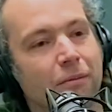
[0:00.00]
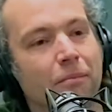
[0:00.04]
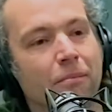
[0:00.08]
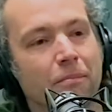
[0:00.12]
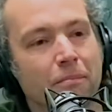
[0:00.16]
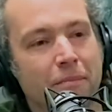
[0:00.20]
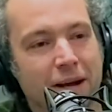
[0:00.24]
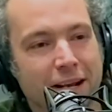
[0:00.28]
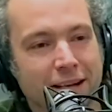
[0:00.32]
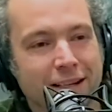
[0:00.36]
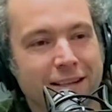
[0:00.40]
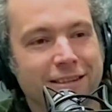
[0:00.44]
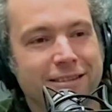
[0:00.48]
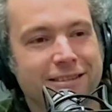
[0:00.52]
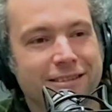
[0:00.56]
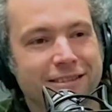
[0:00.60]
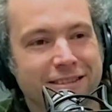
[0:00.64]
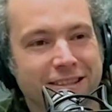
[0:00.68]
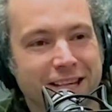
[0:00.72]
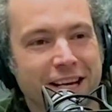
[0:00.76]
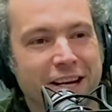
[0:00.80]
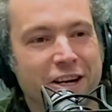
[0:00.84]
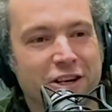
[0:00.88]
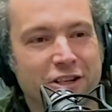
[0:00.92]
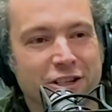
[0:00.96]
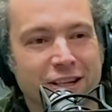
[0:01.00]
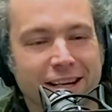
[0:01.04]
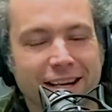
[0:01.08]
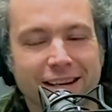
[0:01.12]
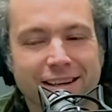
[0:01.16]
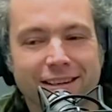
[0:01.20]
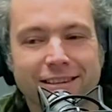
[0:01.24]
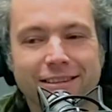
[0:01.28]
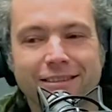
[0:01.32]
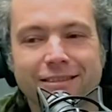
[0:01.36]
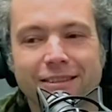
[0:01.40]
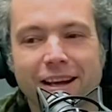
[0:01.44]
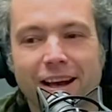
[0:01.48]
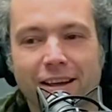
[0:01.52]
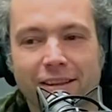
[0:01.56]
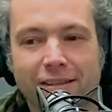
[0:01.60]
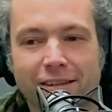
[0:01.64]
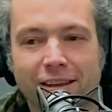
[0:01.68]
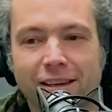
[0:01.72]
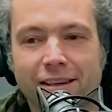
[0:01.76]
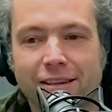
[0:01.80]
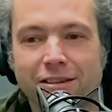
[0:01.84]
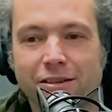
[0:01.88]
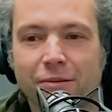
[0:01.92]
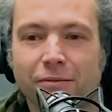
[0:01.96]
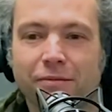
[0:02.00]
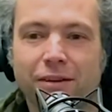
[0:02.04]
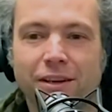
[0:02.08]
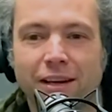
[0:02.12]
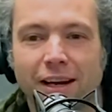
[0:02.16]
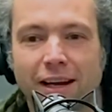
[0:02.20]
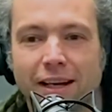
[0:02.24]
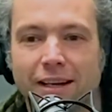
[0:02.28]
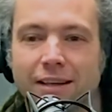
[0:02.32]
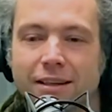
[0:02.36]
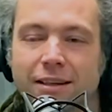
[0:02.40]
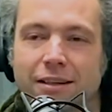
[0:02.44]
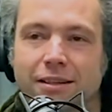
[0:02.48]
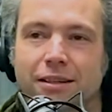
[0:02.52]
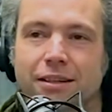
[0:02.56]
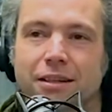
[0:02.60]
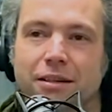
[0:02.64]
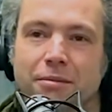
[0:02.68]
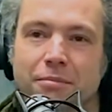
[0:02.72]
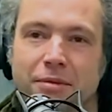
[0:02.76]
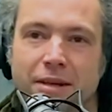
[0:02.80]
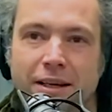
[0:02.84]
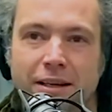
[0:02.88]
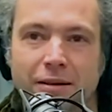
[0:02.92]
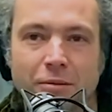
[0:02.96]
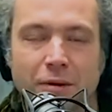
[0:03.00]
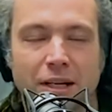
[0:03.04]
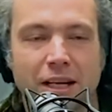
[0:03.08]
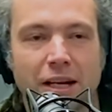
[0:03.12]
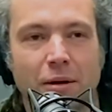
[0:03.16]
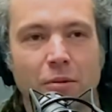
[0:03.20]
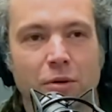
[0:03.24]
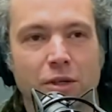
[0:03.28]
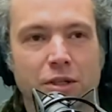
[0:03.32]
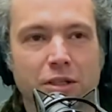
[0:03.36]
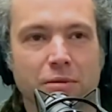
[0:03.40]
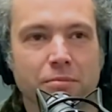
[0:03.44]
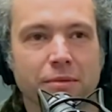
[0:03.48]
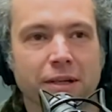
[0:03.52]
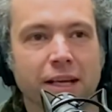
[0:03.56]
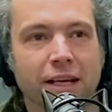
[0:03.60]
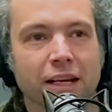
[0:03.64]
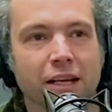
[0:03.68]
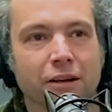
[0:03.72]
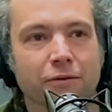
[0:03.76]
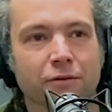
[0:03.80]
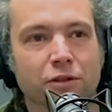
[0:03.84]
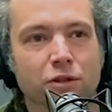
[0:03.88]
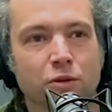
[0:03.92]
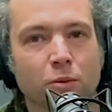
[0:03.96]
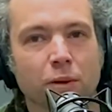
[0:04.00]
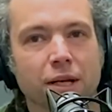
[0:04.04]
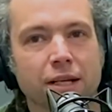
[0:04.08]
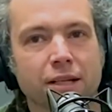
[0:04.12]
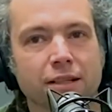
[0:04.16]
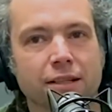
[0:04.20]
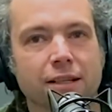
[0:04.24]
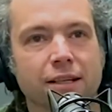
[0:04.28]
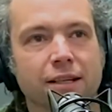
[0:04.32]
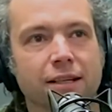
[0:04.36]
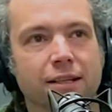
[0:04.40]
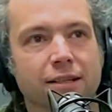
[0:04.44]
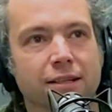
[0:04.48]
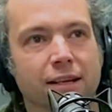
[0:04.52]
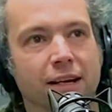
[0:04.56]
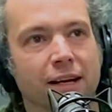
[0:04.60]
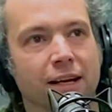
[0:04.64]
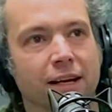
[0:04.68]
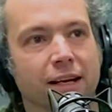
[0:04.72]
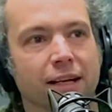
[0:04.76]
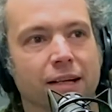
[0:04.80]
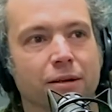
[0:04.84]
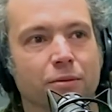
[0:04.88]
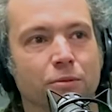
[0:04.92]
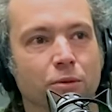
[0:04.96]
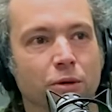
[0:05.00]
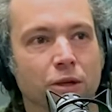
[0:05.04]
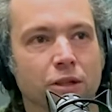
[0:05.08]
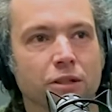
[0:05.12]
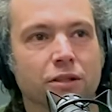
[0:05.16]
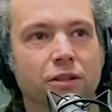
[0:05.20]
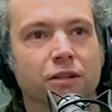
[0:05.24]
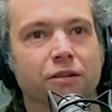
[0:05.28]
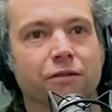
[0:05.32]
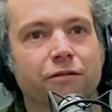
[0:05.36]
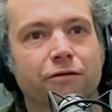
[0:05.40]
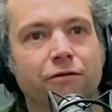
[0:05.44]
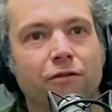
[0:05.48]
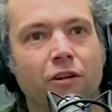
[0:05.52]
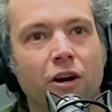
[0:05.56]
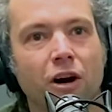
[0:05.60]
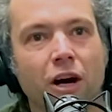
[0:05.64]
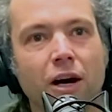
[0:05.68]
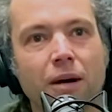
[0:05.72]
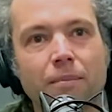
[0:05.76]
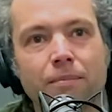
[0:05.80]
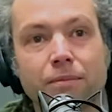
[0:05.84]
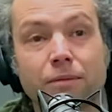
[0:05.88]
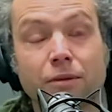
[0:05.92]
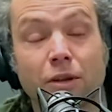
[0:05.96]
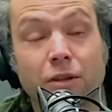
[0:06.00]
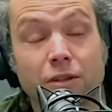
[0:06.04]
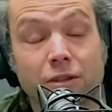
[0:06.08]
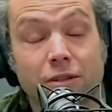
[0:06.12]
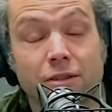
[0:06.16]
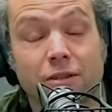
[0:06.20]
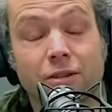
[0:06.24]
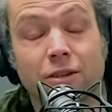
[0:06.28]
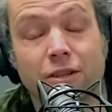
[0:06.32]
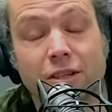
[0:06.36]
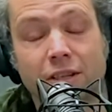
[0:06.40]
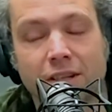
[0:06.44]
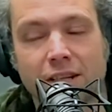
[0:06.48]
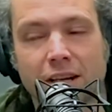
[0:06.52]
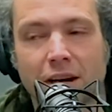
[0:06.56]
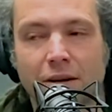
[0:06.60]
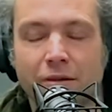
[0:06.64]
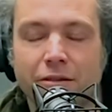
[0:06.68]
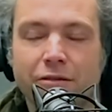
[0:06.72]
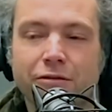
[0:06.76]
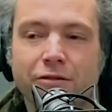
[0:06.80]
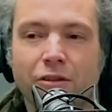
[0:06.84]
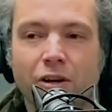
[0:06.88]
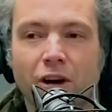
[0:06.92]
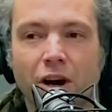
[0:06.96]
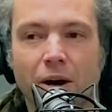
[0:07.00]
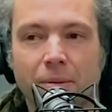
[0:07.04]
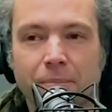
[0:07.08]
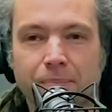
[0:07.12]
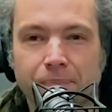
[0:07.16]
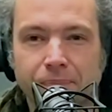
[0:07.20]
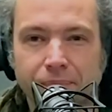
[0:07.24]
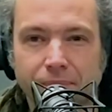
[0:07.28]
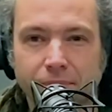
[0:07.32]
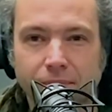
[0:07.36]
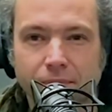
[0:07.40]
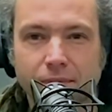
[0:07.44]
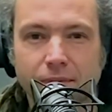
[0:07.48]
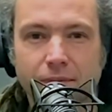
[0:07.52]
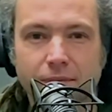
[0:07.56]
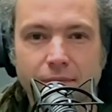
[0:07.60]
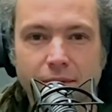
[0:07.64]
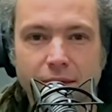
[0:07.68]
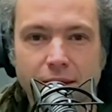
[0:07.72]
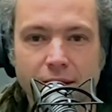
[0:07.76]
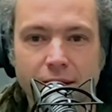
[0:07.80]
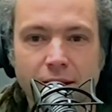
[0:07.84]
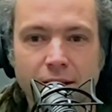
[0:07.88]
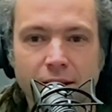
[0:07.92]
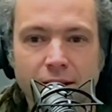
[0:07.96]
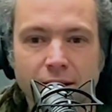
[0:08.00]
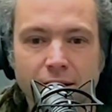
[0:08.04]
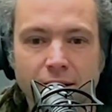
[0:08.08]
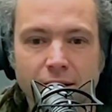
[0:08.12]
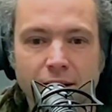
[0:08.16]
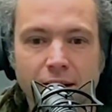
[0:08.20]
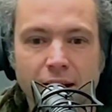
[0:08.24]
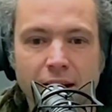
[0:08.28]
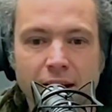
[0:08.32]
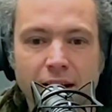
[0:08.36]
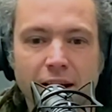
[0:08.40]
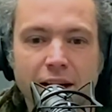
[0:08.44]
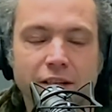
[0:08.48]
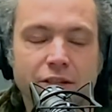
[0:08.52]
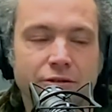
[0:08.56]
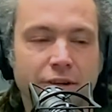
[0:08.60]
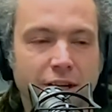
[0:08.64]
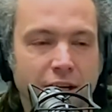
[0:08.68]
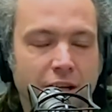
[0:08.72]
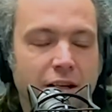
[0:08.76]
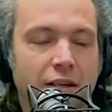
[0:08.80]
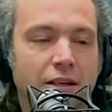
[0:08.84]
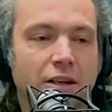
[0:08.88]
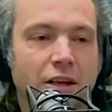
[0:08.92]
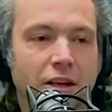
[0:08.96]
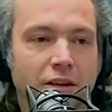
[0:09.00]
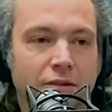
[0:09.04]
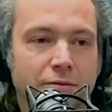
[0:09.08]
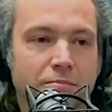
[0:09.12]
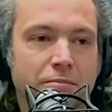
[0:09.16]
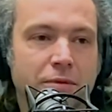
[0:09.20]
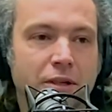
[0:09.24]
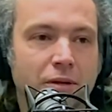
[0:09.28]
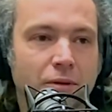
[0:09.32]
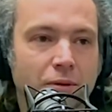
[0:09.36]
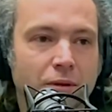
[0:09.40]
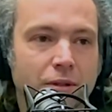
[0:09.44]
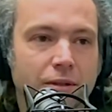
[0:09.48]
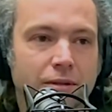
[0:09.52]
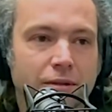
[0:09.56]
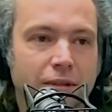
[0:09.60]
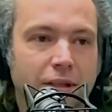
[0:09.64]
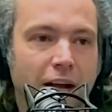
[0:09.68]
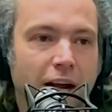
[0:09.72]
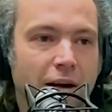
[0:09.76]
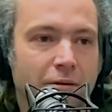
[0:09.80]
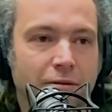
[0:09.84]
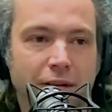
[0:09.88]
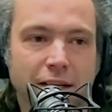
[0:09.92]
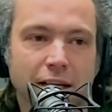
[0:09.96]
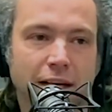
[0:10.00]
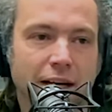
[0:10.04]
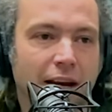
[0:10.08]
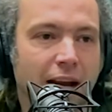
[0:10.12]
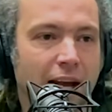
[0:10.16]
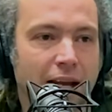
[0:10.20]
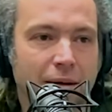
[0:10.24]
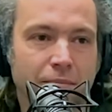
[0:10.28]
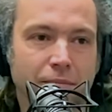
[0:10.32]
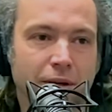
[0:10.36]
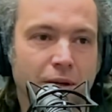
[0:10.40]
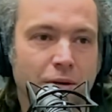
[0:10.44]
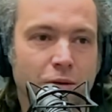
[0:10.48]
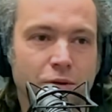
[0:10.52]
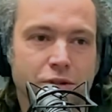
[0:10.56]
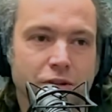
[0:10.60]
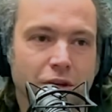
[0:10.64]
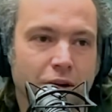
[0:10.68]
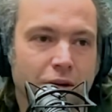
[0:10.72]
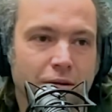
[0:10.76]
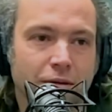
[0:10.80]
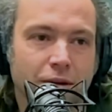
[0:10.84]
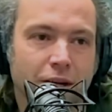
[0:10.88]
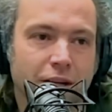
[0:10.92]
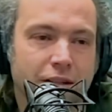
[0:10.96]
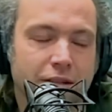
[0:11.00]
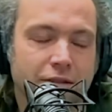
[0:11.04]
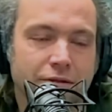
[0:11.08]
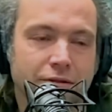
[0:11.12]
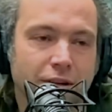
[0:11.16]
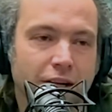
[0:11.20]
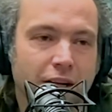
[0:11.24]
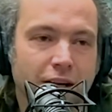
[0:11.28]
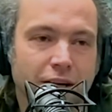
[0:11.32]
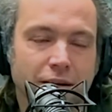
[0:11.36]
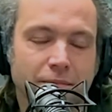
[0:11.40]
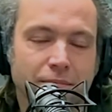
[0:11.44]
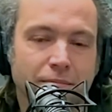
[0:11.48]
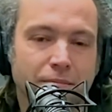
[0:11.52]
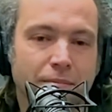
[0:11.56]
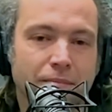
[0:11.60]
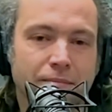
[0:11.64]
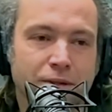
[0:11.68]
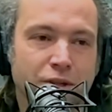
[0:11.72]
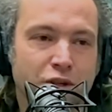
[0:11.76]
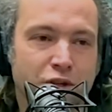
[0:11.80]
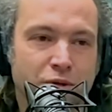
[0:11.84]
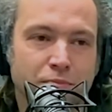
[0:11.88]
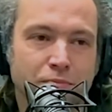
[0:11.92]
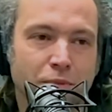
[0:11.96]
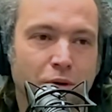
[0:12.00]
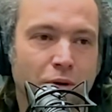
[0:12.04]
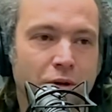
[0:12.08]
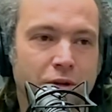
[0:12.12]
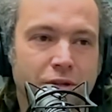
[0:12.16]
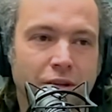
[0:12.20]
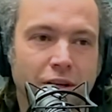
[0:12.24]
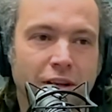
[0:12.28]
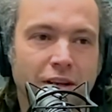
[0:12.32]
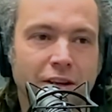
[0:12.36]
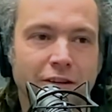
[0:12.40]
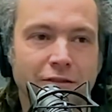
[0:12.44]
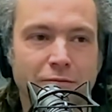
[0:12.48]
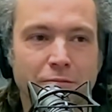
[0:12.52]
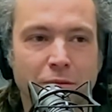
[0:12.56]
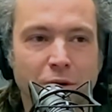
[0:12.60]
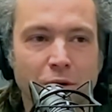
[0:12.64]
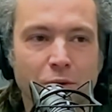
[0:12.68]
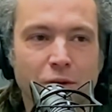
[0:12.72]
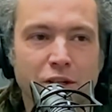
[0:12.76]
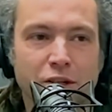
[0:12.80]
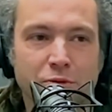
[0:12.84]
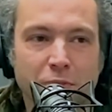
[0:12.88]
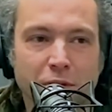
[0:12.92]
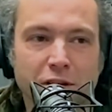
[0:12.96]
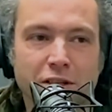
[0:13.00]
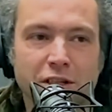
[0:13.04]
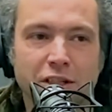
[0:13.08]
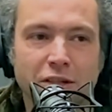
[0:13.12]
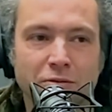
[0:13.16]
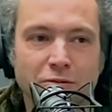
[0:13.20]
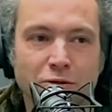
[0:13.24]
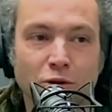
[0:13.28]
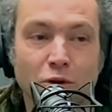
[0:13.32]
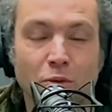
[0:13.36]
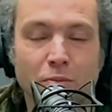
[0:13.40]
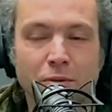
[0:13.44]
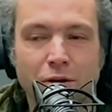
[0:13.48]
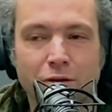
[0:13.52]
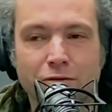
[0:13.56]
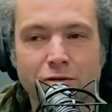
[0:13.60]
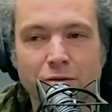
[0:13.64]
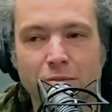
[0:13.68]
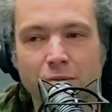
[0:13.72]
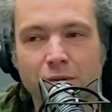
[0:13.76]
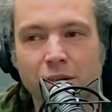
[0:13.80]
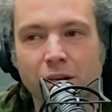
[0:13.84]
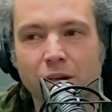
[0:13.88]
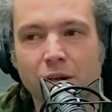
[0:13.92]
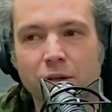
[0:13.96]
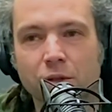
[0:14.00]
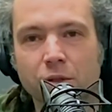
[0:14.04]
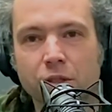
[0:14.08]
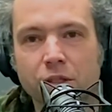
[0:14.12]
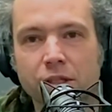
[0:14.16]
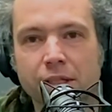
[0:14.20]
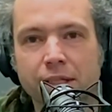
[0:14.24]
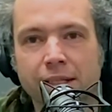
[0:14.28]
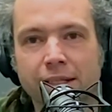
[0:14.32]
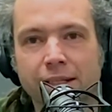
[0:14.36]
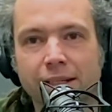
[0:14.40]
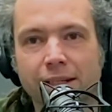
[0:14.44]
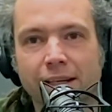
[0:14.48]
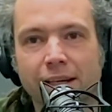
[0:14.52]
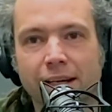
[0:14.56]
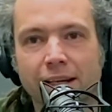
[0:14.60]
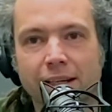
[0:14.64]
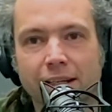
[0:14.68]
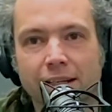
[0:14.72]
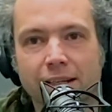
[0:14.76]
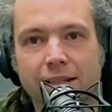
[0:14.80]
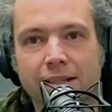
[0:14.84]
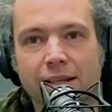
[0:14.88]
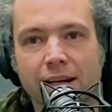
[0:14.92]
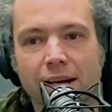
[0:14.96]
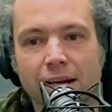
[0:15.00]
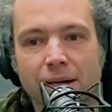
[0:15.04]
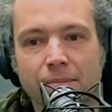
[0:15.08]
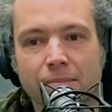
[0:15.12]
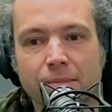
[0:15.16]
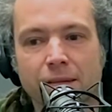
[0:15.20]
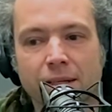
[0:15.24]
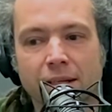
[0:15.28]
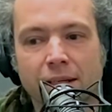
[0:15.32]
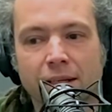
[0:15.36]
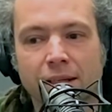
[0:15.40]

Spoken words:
Many years later, I think something like when I was the beginning of 20s, I worked on a farm, not a dairy farm, and I drink a lot of milk. I really like milk, so I just bought a lot of milk, especially raw milk from goats at that time.